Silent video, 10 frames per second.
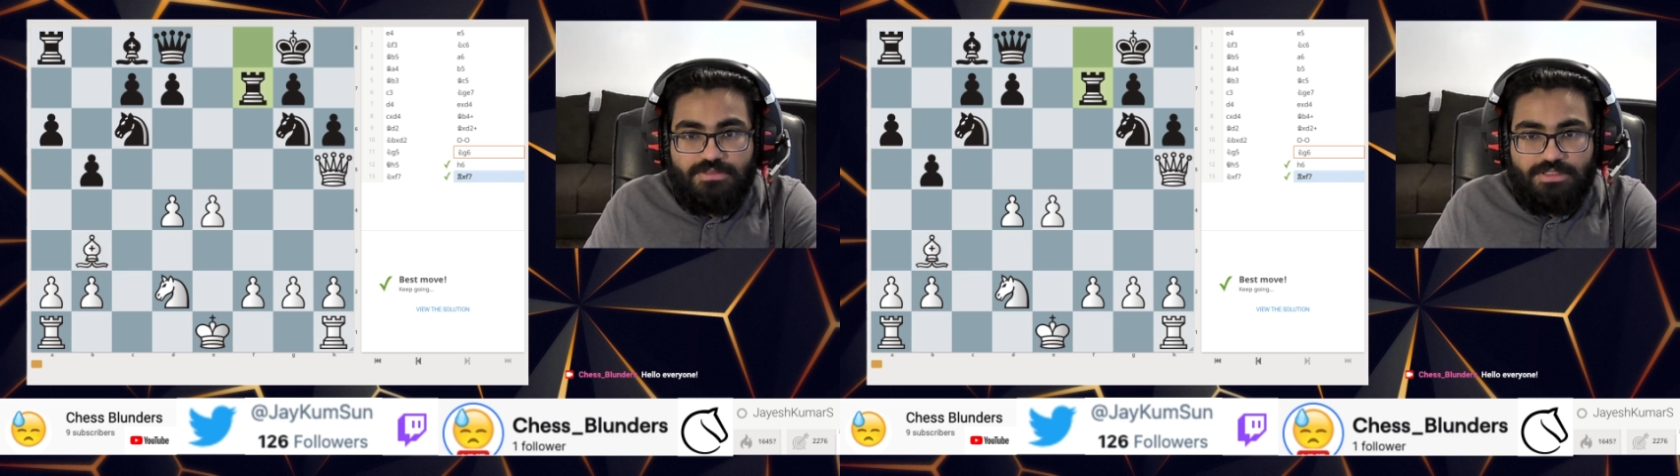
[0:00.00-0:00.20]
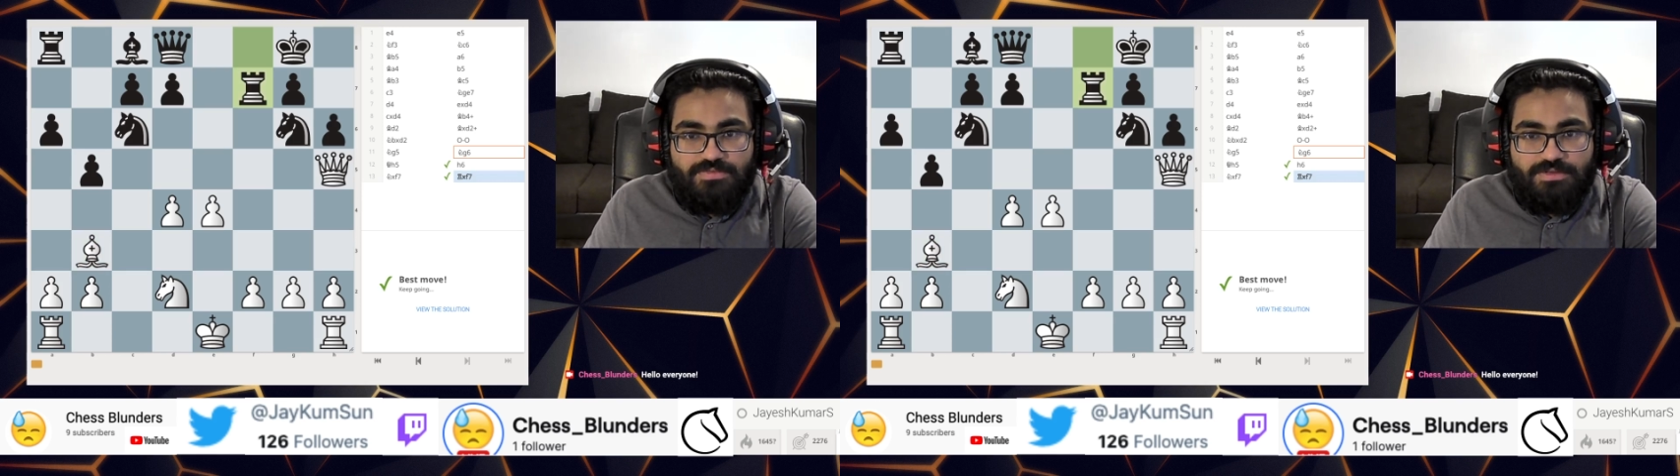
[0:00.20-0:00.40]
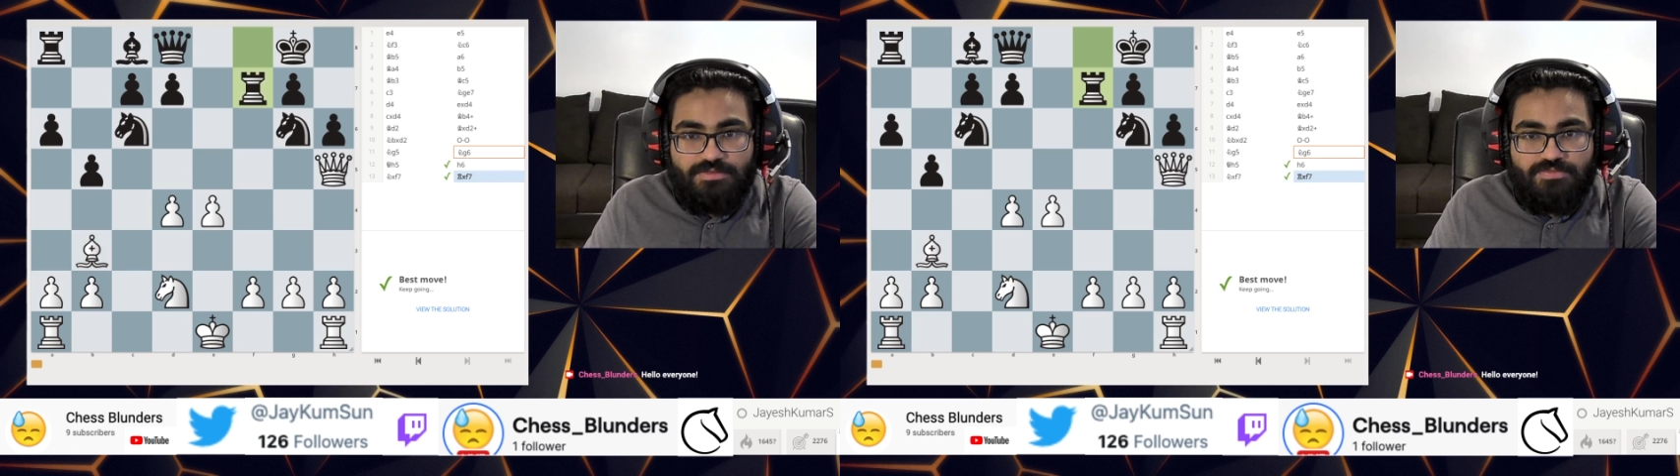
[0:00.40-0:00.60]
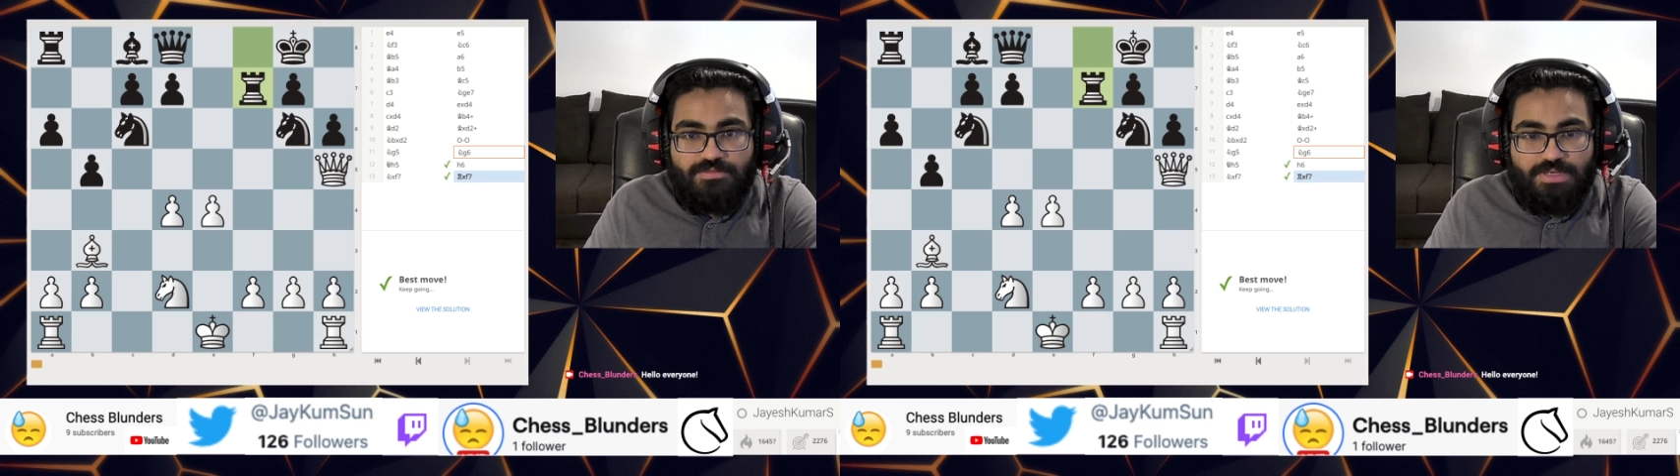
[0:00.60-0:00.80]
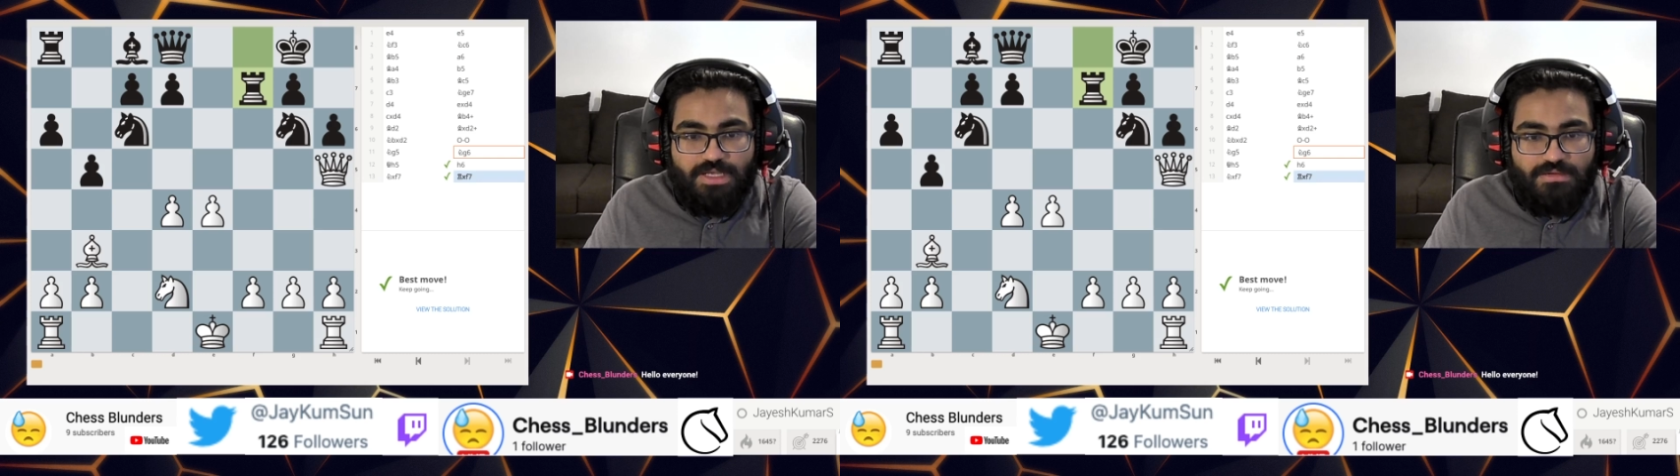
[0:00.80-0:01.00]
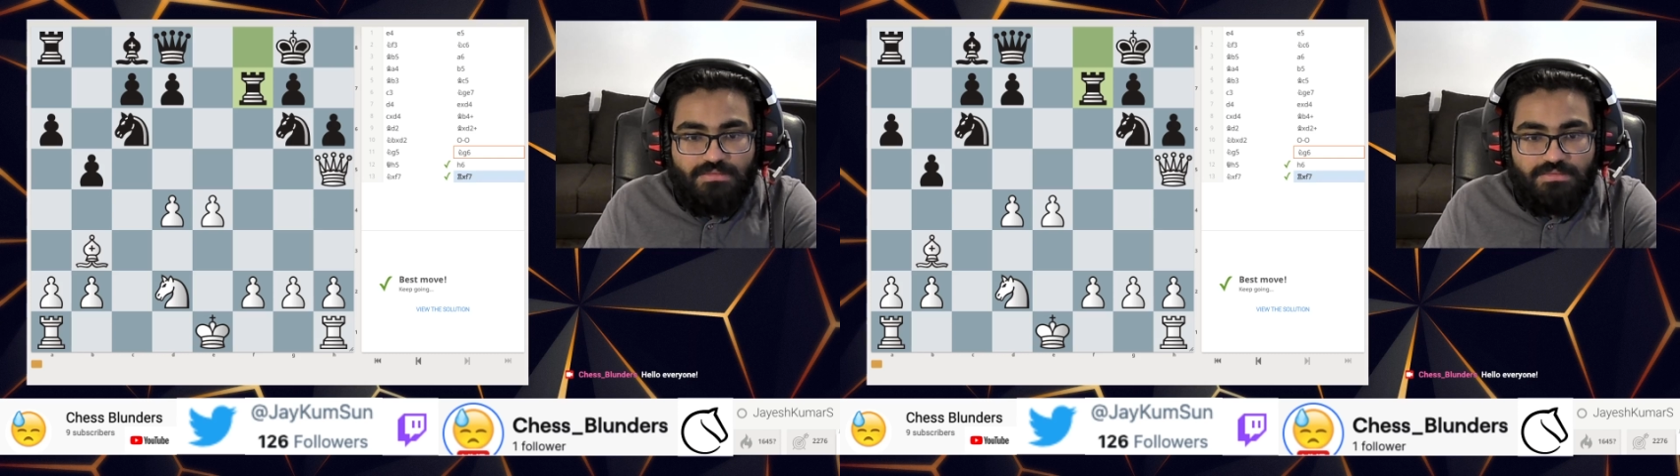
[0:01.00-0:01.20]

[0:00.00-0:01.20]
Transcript: if we play